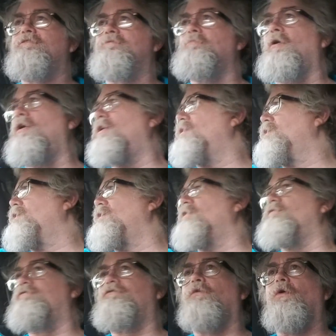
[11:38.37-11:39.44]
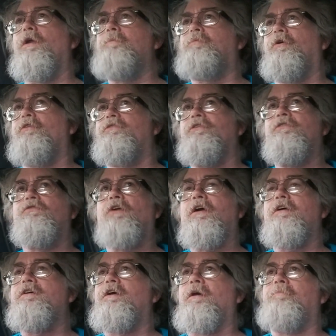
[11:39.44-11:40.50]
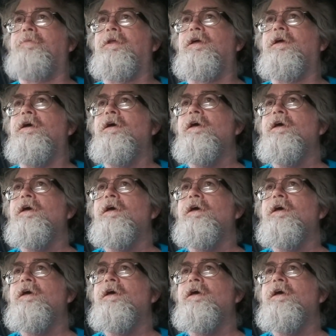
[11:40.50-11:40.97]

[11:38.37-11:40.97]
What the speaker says: small little 40-person trucking company